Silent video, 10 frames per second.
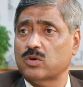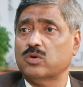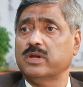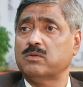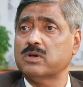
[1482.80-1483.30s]

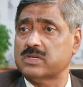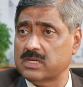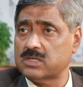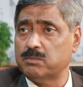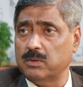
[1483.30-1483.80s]
So it was
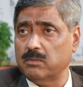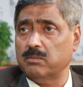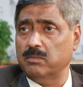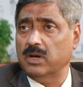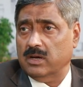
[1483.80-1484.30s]
his
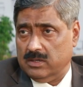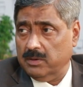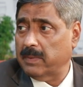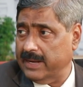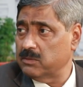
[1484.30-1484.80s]

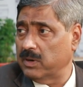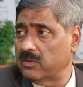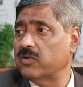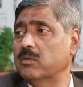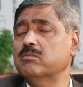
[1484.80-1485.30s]

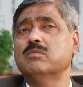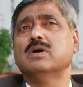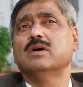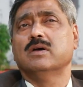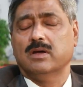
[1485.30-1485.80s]
management firm.
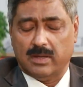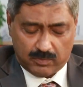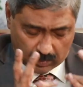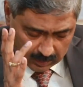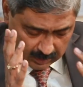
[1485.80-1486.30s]

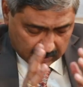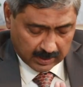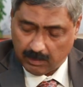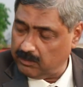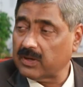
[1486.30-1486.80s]
I forgotten
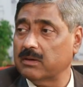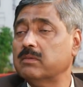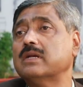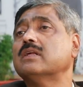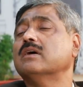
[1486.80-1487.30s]
the name,
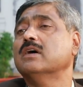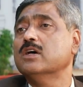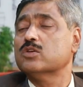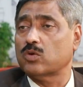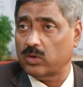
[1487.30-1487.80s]
but
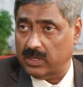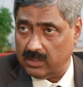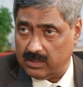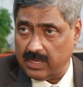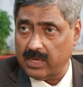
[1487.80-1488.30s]
so
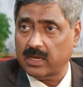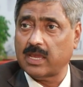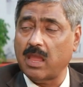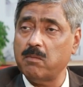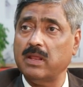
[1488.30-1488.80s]
they
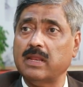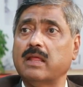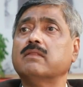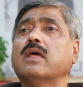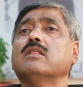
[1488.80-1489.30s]
came in
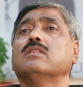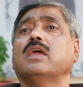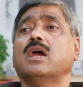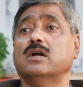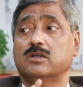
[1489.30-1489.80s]
and then
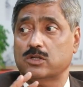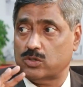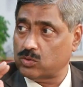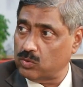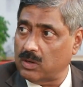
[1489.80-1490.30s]
they
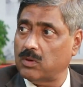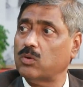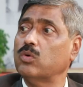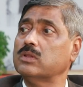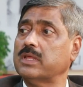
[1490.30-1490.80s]
understood
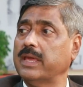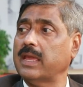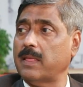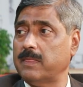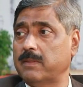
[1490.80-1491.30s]
our whole
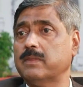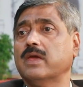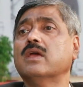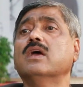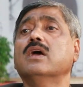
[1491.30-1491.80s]
thing, and then
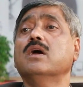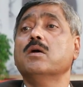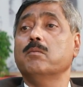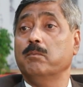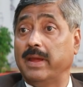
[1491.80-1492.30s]
they
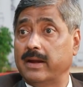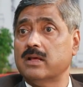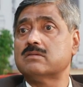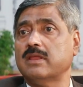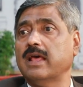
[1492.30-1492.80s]

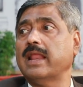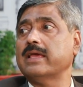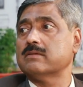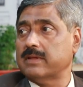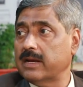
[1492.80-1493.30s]
made us
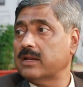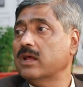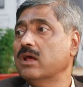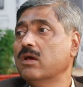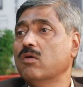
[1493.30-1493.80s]
realize that
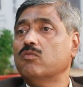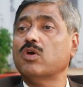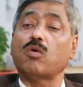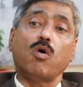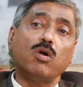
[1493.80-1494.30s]

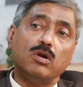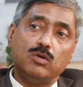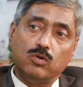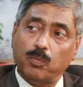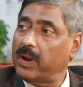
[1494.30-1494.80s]
we are all
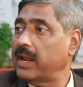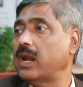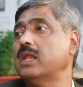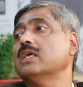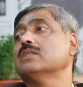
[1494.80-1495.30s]

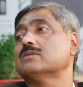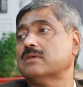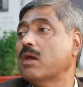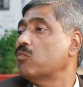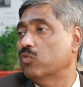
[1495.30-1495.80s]
duplicating the
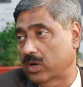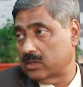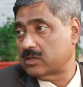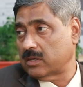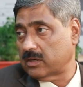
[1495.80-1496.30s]
same
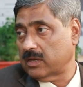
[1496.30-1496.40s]
work.